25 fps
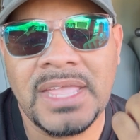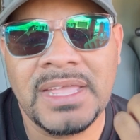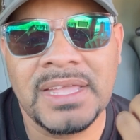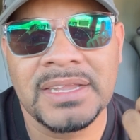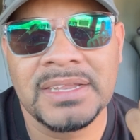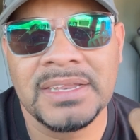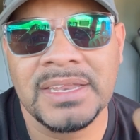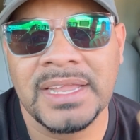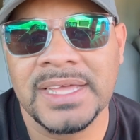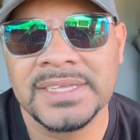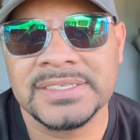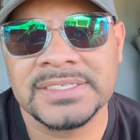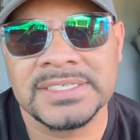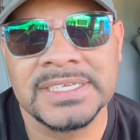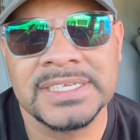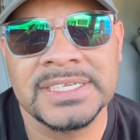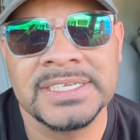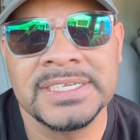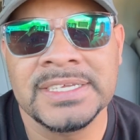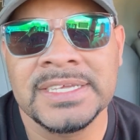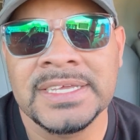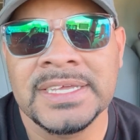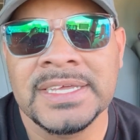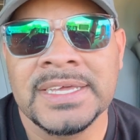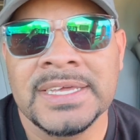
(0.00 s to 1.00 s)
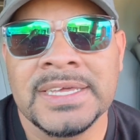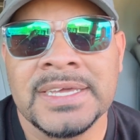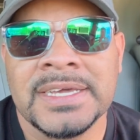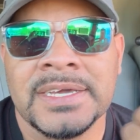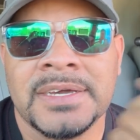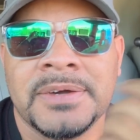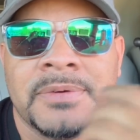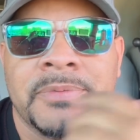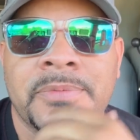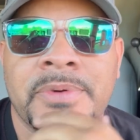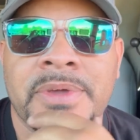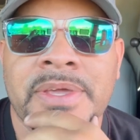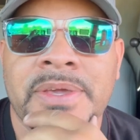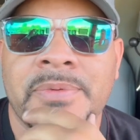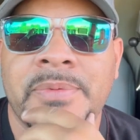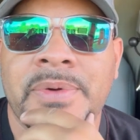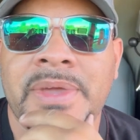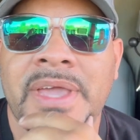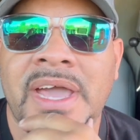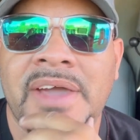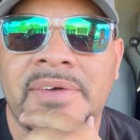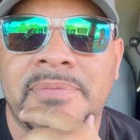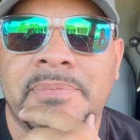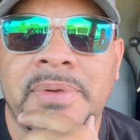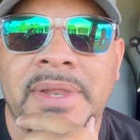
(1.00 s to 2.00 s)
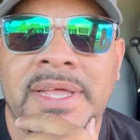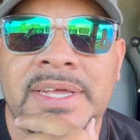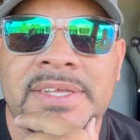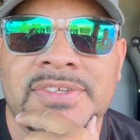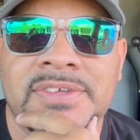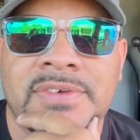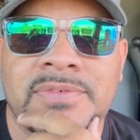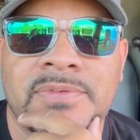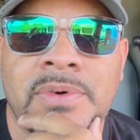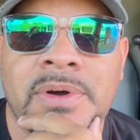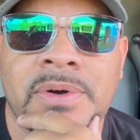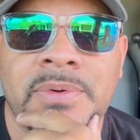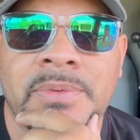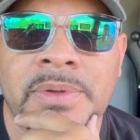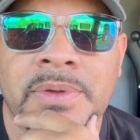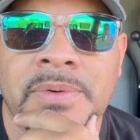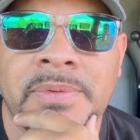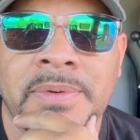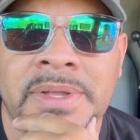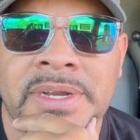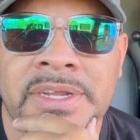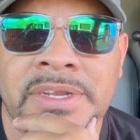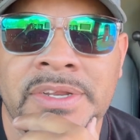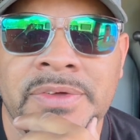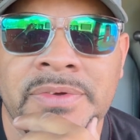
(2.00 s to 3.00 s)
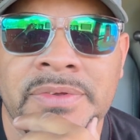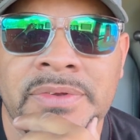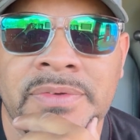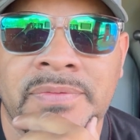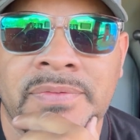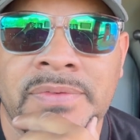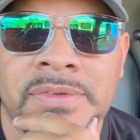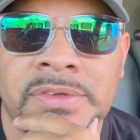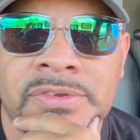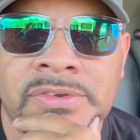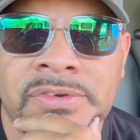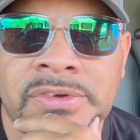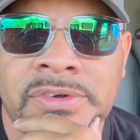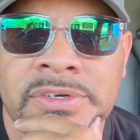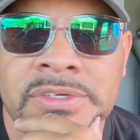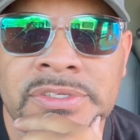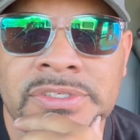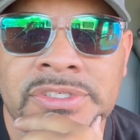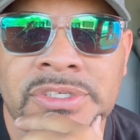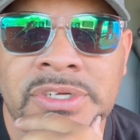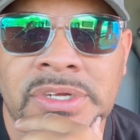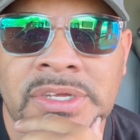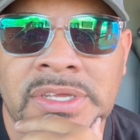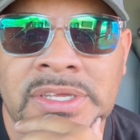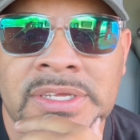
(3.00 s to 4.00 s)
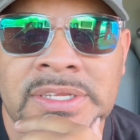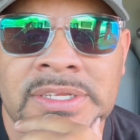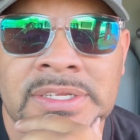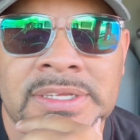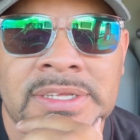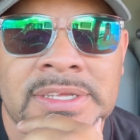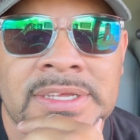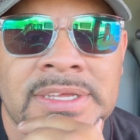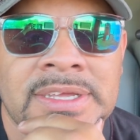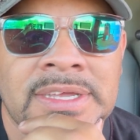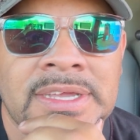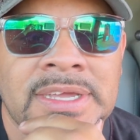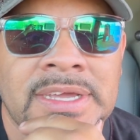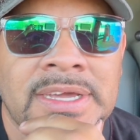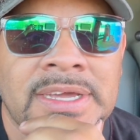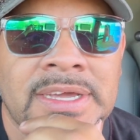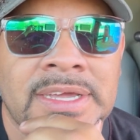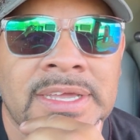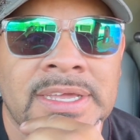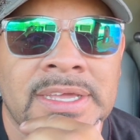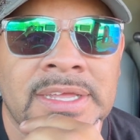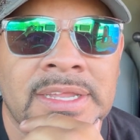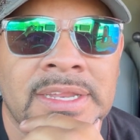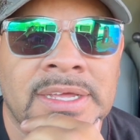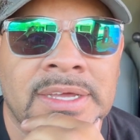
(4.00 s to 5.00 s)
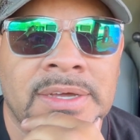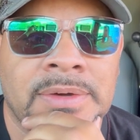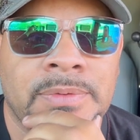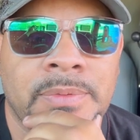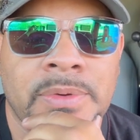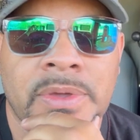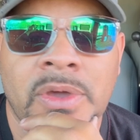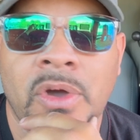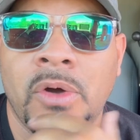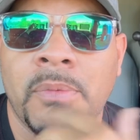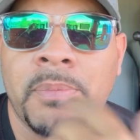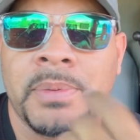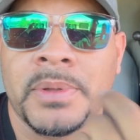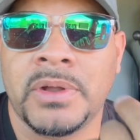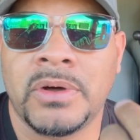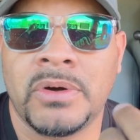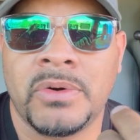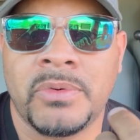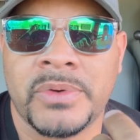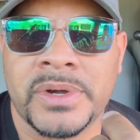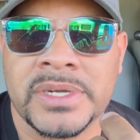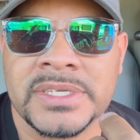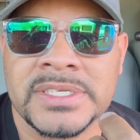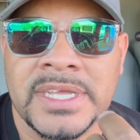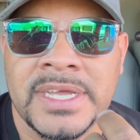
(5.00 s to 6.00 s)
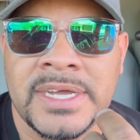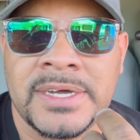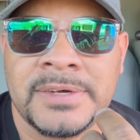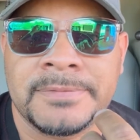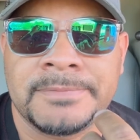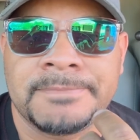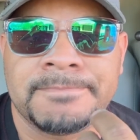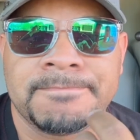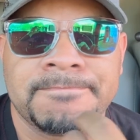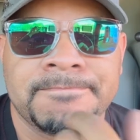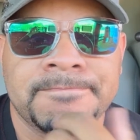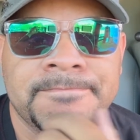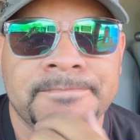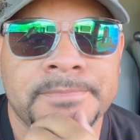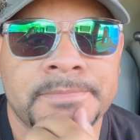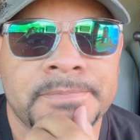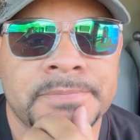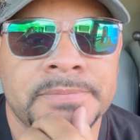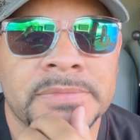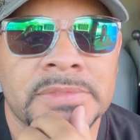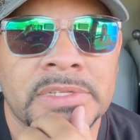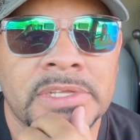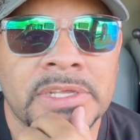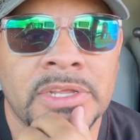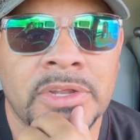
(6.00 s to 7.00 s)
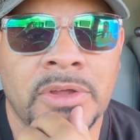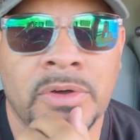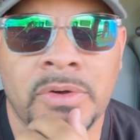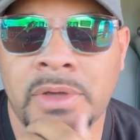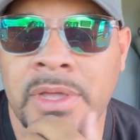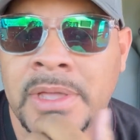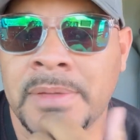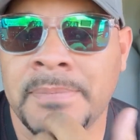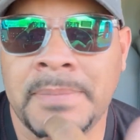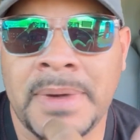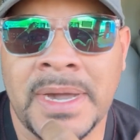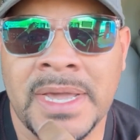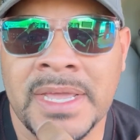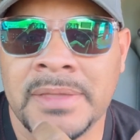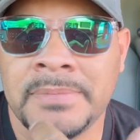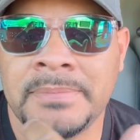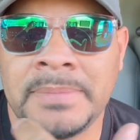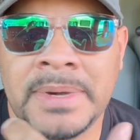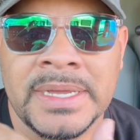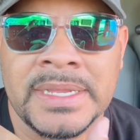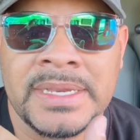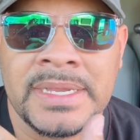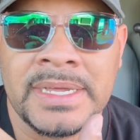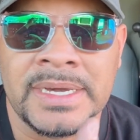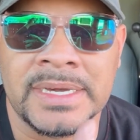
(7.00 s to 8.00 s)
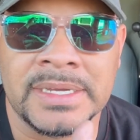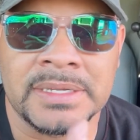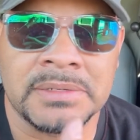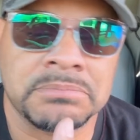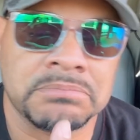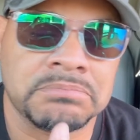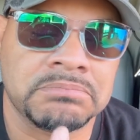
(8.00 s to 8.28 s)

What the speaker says: lastly, we have plans of what we want to do in the future in trucking, and we hope it all works out. It might not